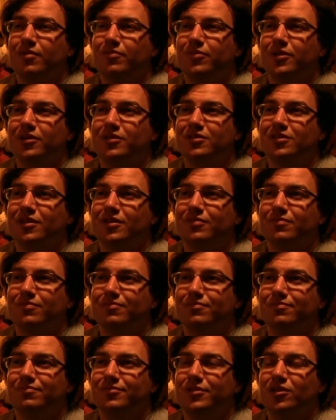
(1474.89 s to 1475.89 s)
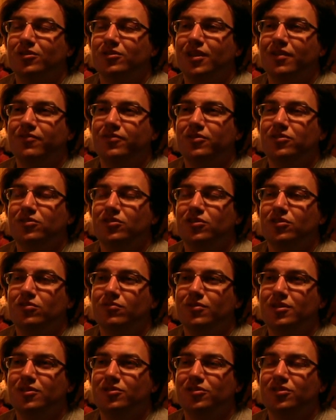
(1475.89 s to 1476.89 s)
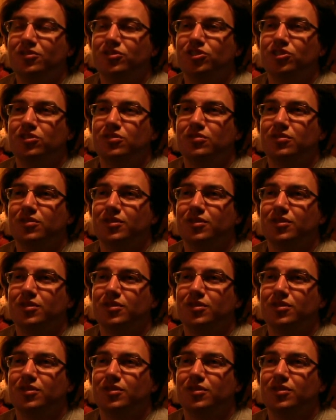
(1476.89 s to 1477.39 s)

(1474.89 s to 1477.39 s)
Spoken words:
But definitely do your research.